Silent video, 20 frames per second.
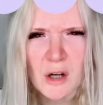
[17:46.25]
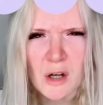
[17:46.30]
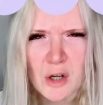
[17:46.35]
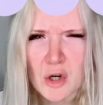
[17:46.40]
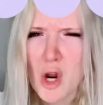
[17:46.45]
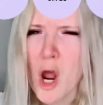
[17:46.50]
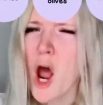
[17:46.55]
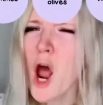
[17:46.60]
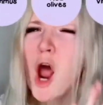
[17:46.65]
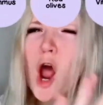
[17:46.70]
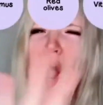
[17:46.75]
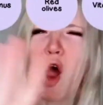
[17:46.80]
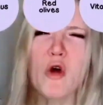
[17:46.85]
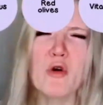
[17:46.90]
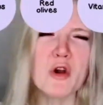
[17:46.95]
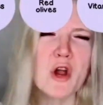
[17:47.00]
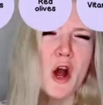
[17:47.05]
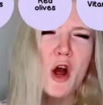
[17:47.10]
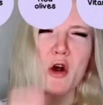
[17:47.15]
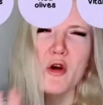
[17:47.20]
No,
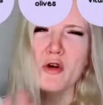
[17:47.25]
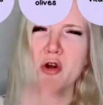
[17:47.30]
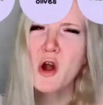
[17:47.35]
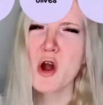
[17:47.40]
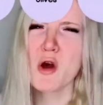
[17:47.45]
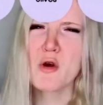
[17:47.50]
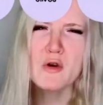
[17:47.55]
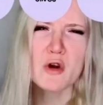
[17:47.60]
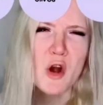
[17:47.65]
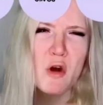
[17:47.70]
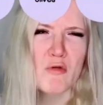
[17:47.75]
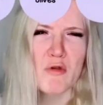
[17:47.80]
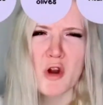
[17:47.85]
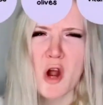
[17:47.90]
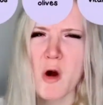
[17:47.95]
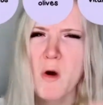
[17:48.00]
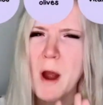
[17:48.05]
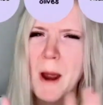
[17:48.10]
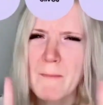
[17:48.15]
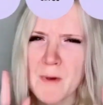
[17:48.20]
no, no, no,
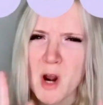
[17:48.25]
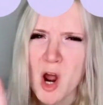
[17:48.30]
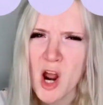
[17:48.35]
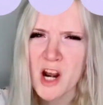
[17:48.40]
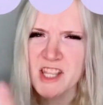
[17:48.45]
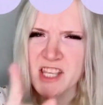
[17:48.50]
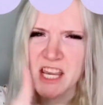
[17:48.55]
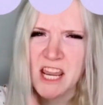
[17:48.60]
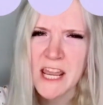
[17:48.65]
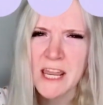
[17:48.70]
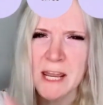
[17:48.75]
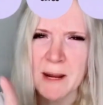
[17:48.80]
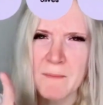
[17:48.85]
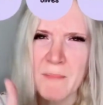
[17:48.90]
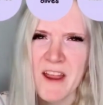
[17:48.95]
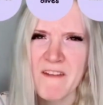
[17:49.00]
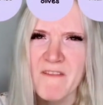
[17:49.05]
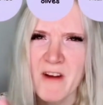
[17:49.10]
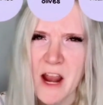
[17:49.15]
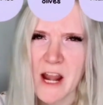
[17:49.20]
no. I'm not taking
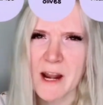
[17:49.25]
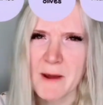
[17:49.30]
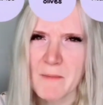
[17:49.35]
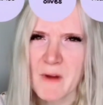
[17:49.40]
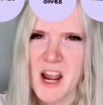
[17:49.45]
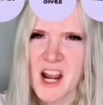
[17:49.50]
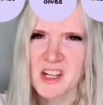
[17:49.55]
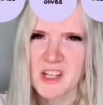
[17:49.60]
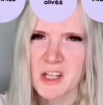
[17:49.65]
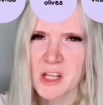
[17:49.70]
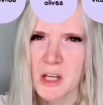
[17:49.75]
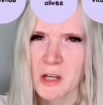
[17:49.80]
my vitamins.